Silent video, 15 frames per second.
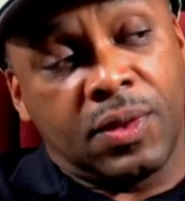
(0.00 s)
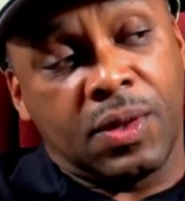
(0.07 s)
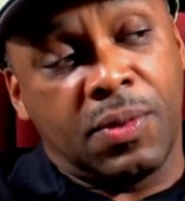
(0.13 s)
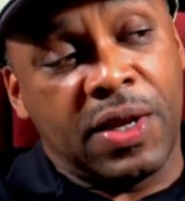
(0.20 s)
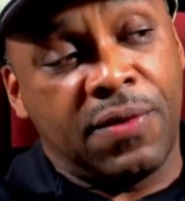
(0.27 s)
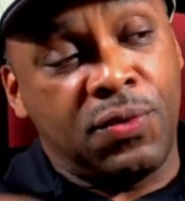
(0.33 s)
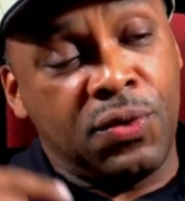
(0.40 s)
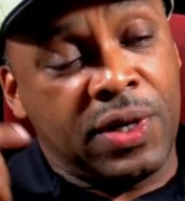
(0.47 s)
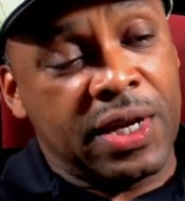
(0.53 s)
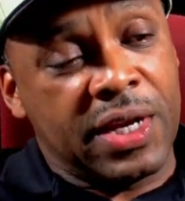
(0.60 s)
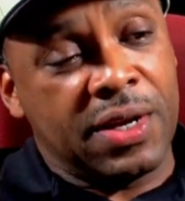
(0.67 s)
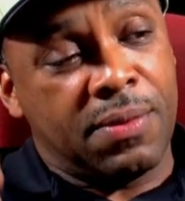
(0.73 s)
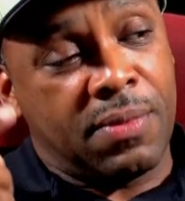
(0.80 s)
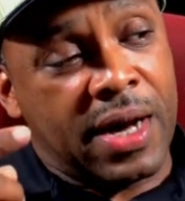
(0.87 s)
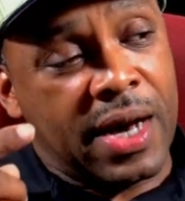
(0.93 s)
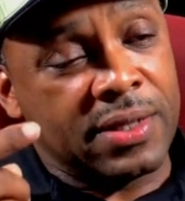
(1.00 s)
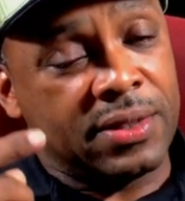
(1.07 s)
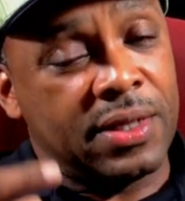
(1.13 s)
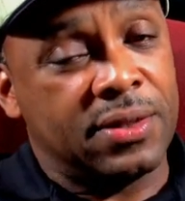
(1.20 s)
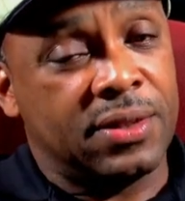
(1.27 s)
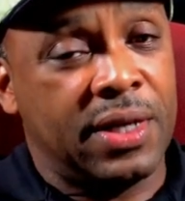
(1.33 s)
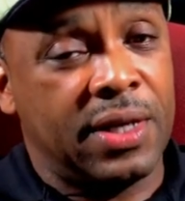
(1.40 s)
But if you get in the
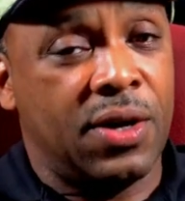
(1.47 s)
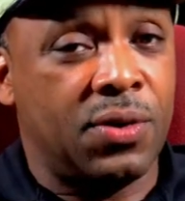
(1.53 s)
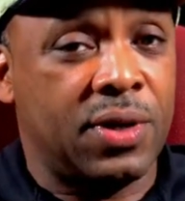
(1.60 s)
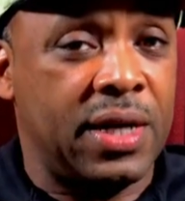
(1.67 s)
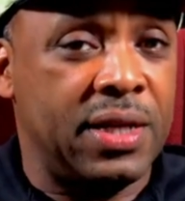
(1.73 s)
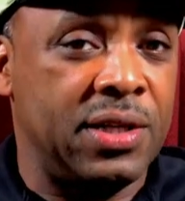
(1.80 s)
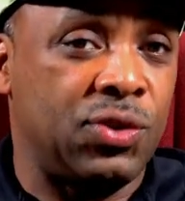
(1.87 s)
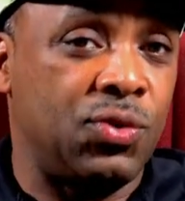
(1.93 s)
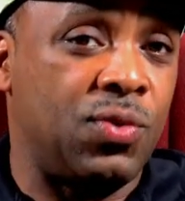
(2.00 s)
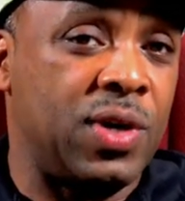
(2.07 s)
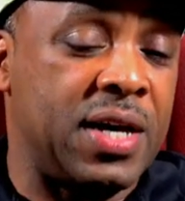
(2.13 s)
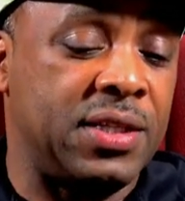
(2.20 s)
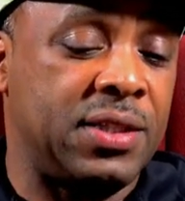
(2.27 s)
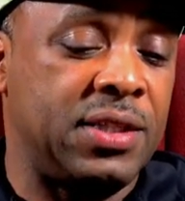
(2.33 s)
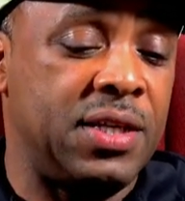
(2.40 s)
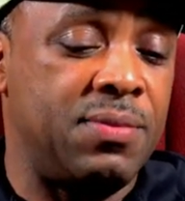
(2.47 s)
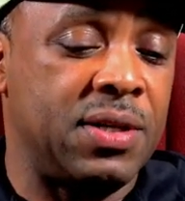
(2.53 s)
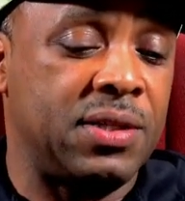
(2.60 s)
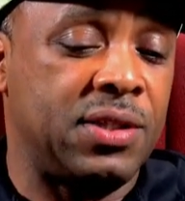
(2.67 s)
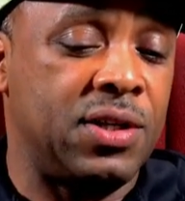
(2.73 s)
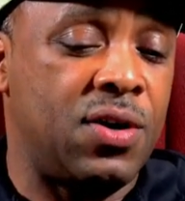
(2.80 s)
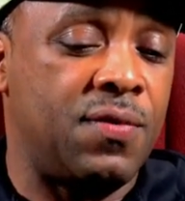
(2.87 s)
mindset saying, okay, this is what I see
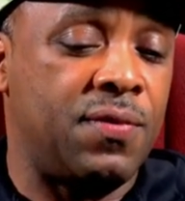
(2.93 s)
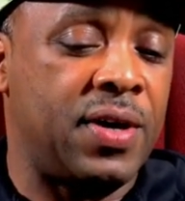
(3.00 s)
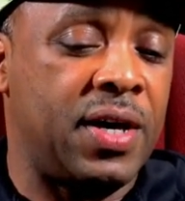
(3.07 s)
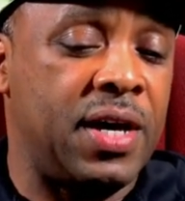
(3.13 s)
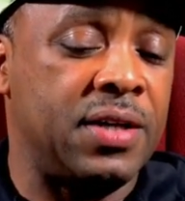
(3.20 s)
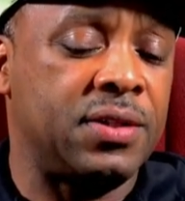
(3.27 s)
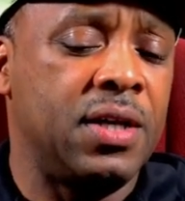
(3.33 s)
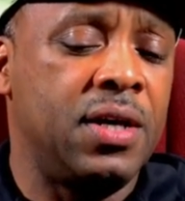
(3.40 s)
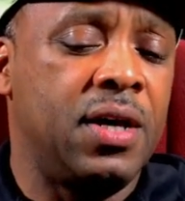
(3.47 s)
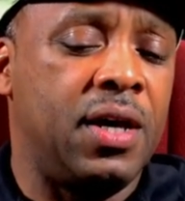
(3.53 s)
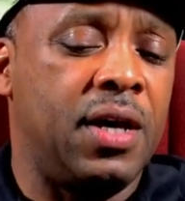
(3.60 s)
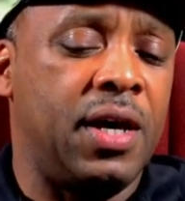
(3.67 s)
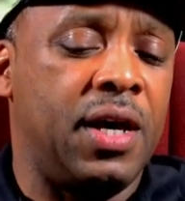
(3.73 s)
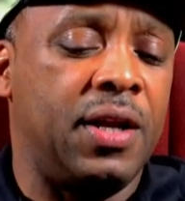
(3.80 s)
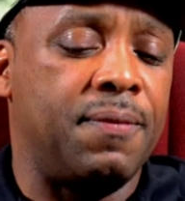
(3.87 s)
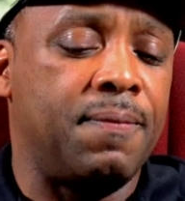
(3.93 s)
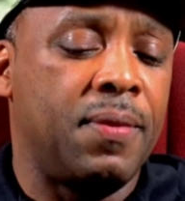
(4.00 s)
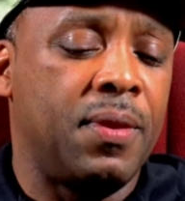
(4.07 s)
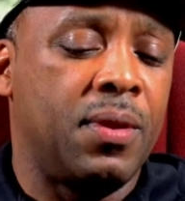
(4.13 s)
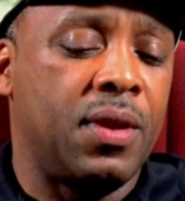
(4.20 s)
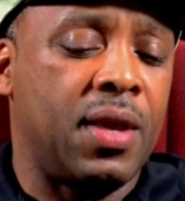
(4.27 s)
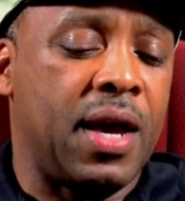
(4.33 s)
myself as, and
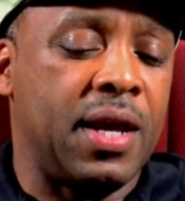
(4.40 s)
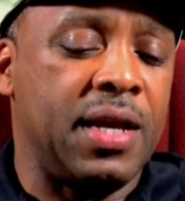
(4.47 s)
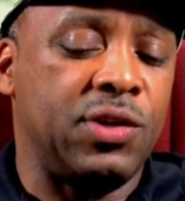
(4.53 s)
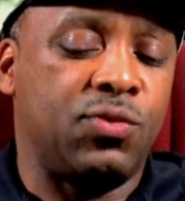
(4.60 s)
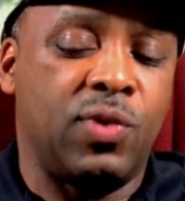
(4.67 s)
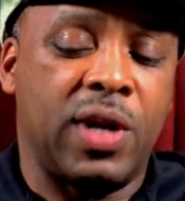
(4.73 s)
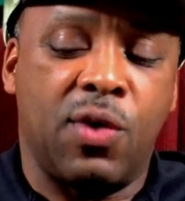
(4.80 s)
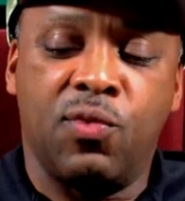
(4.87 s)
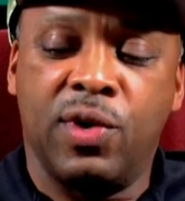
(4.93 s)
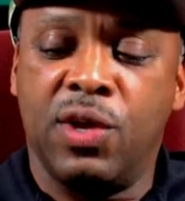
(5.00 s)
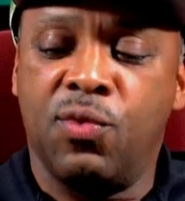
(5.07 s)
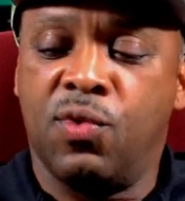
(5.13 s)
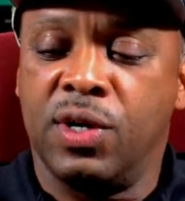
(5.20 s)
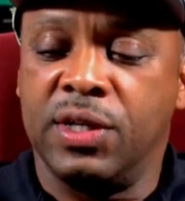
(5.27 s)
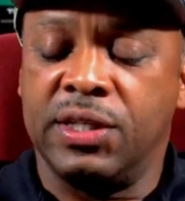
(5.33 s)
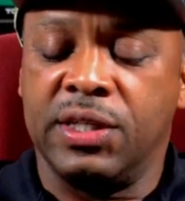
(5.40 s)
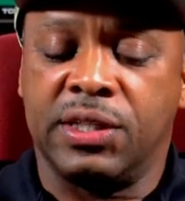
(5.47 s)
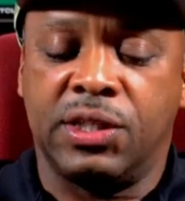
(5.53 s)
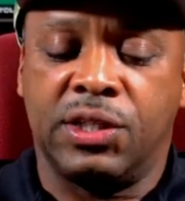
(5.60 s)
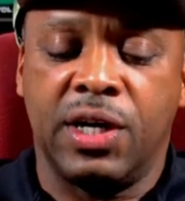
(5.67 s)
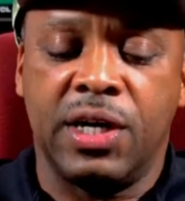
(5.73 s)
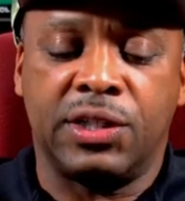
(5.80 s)
I guess what I really want to
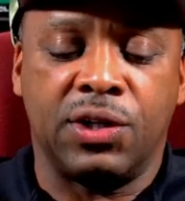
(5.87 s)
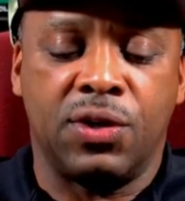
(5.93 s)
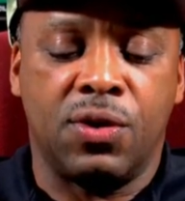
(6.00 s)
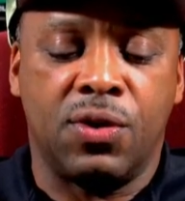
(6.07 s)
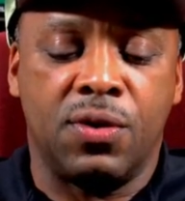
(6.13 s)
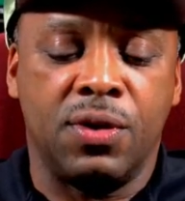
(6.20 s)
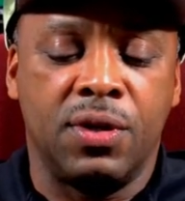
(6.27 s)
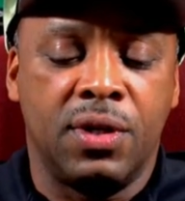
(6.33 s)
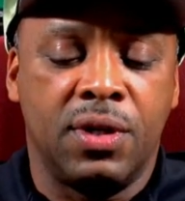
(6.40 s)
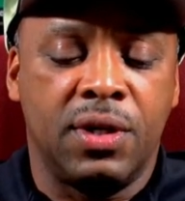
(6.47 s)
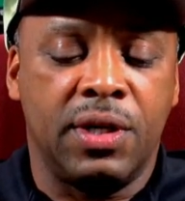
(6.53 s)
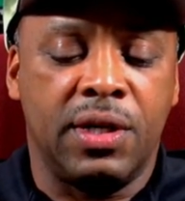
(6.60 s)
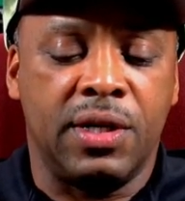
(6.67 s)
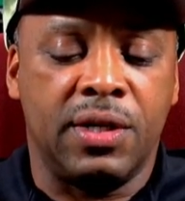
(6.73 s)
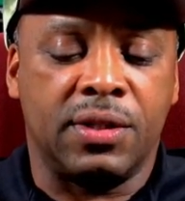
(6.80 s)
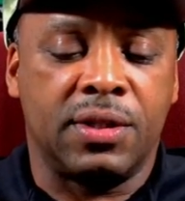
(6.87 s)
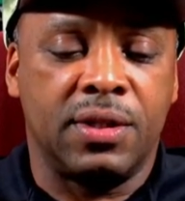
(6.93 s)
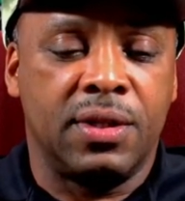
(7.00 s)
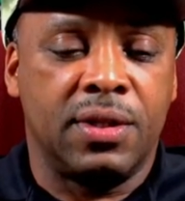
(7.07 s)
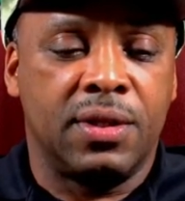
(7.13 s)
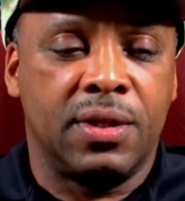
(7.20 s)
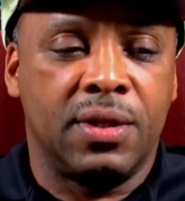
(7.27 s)
just touch on is
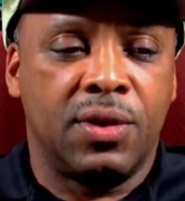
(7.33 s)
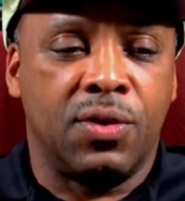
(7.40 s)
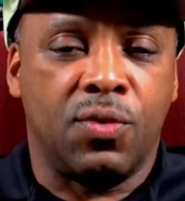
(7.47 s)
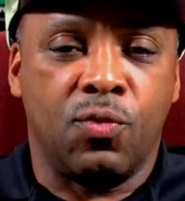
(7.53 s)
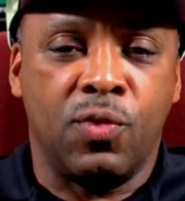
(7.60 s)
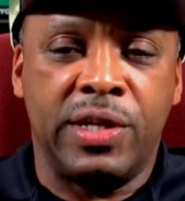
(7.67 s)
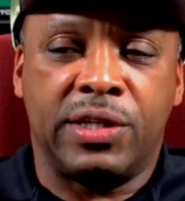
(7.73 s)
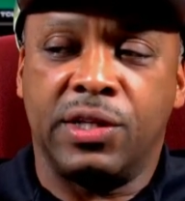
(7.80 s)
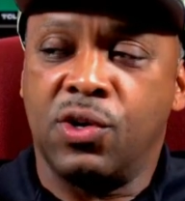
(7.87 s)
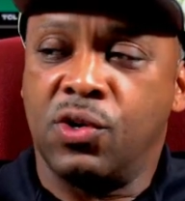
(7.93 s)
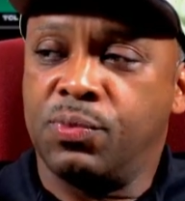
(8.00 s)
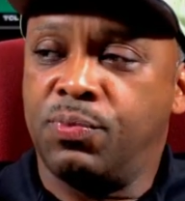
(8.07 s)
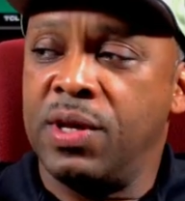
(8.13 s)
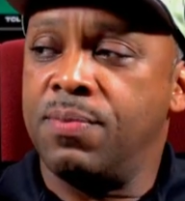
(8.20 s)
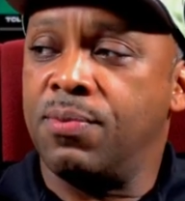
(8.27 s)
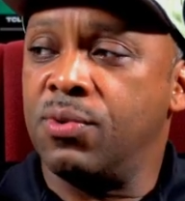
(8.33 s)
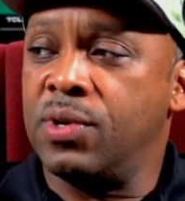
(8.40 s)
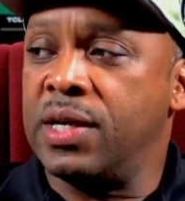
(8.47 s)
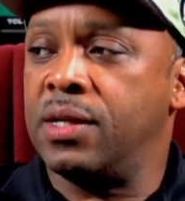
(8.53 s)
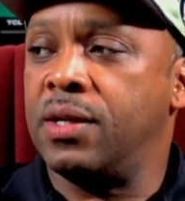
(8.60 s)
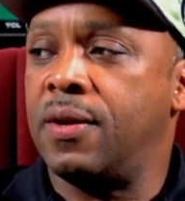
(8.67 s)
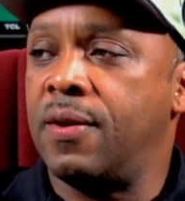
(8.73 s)
reaching those people that